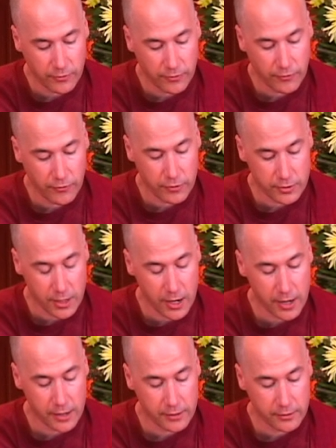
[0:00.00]
for
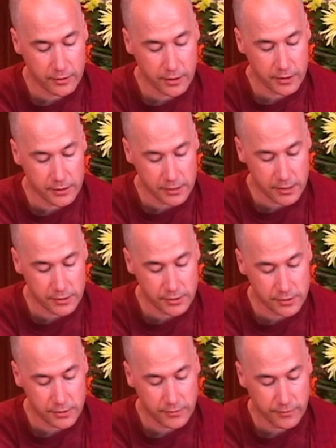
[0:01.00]
dying that
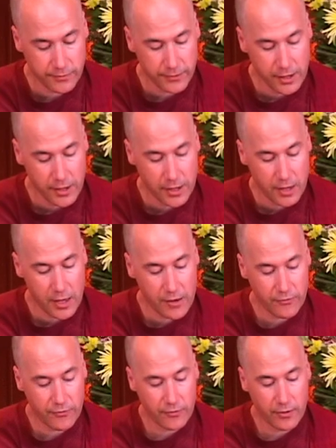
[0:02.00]
exists.
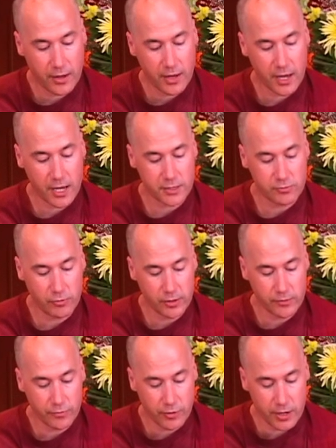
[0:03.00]
If, as
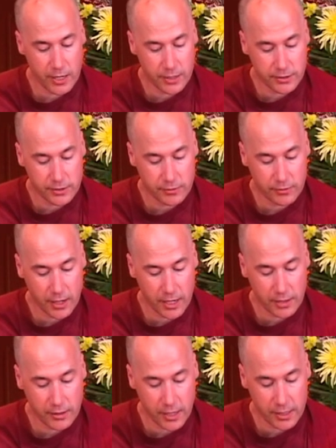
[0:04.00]
one breathes
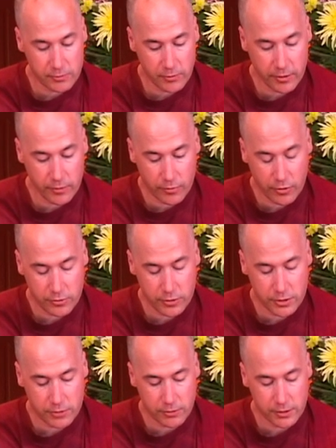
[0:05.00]
and as one
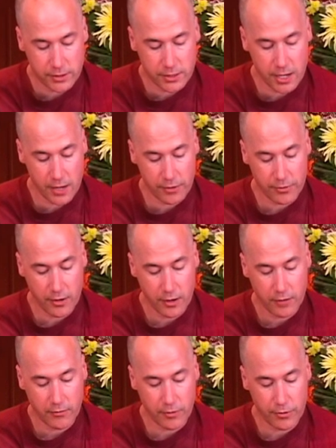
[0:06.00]
approaches one's death,
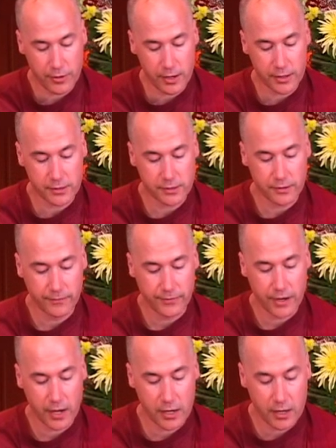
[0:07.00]
one thinks,
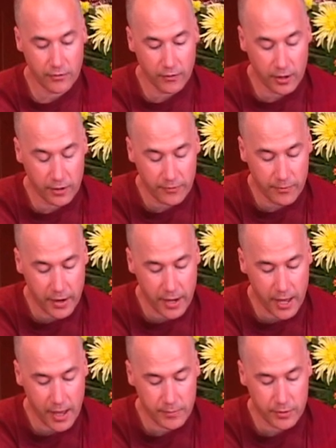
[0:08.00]
I give all of my
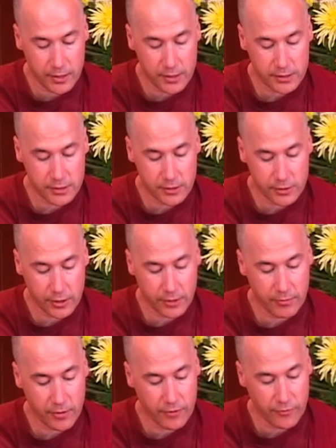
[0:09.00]
happiness and all
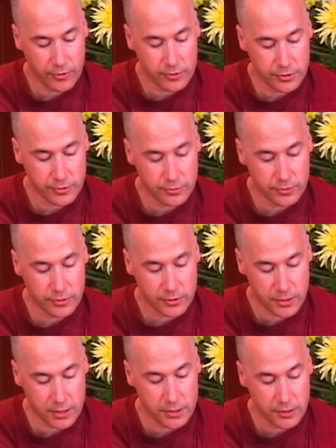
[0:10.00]
of my virtue to
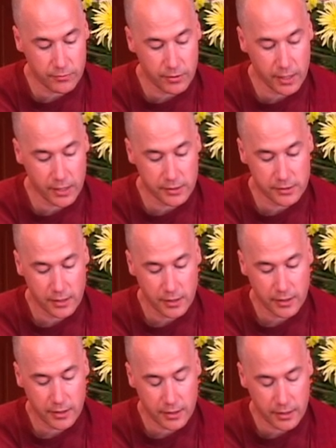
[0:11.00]
sentient beings,
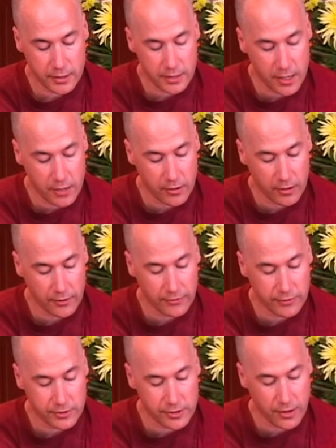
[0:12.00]
and I take all of
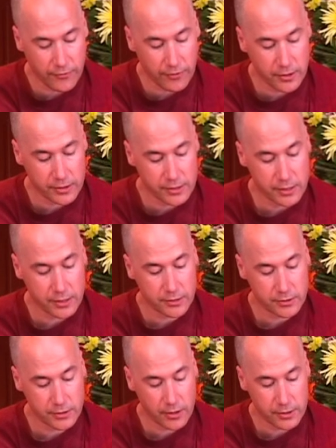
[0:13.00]
their sufferings and
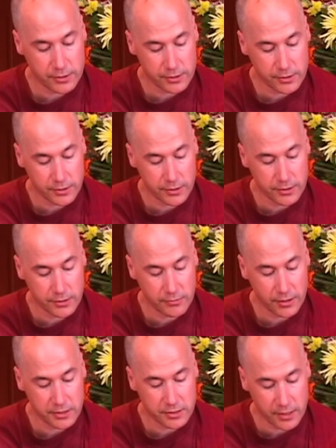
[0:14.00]
its causes into
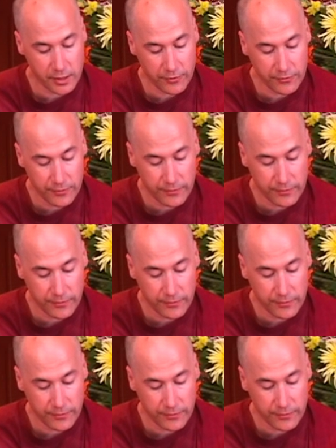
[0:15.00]
myself,